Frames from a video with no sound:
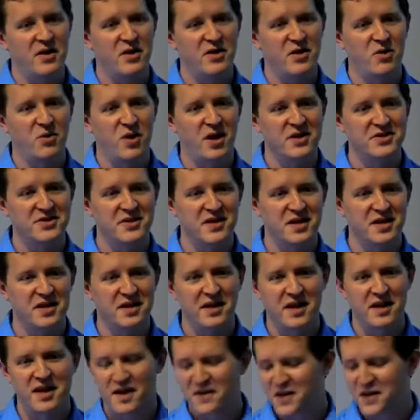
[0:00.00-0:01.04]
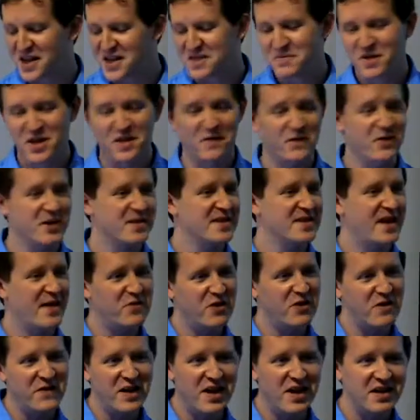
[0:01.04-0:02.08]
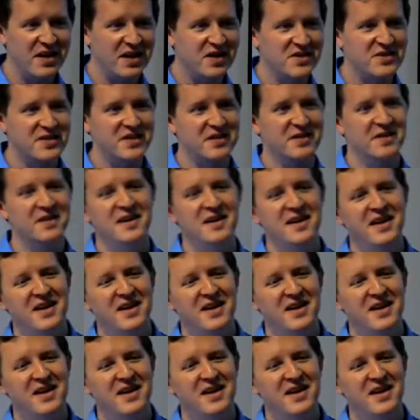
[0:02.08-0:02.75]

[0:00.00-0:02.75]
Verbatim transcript: you're watching uh, things about the Free Software Foundation.